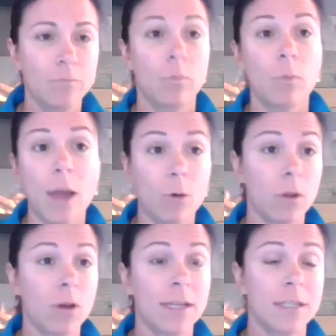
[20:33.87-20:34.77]
And we're
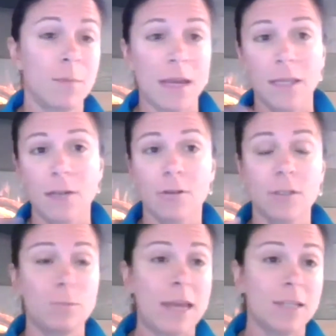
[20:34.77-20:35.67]
looking to make a little
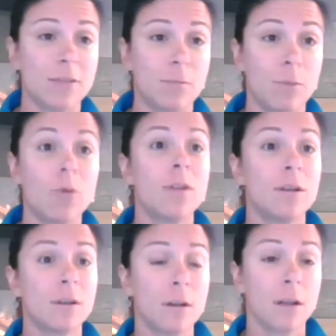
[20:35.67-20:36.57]
space both
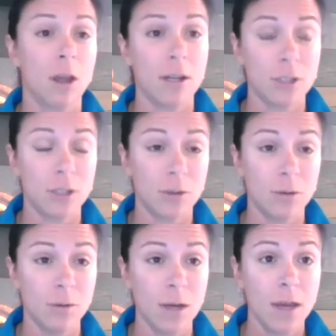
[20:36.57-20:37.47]
near lot
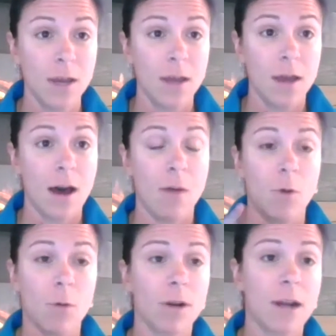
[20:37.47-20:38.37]
2, where
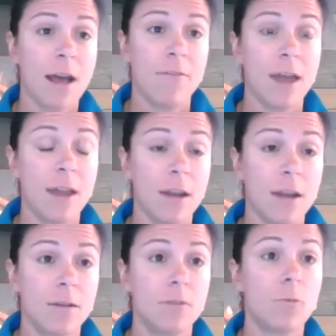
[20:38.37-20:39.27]
we're going to have that
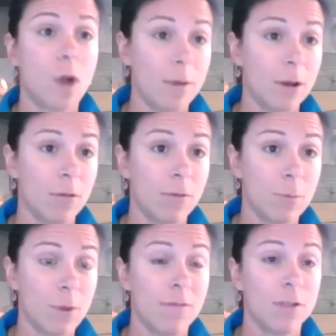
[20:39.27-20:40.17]
grab and go food
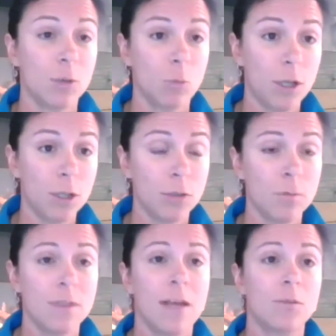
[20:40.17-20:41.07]
and beverage and
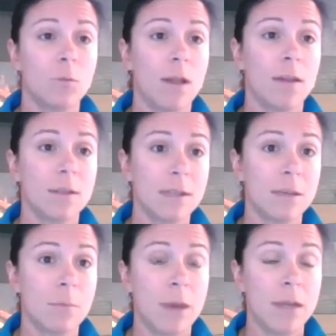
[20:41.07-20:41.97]
washrooms, as well as in
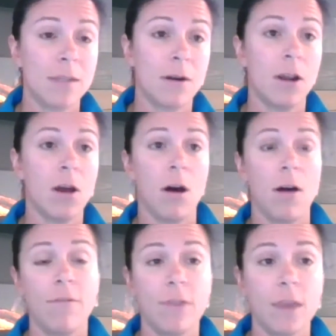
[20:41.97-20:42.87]
the base area
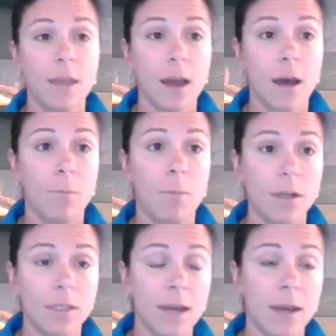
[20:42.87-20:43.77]
off the
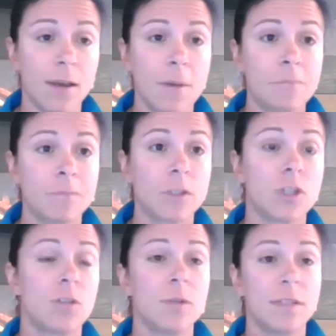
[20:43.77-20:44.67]
bar deck,
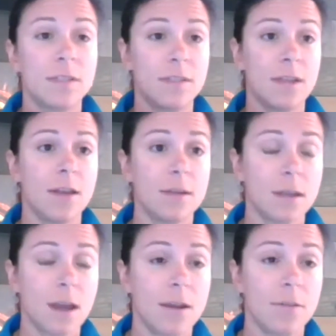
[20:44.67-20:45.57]
just to extend
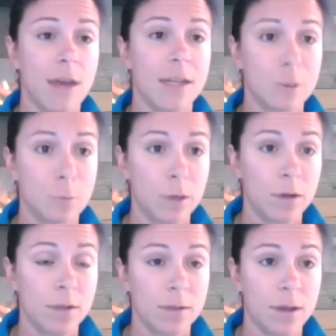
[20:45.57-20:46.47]
kind of that experience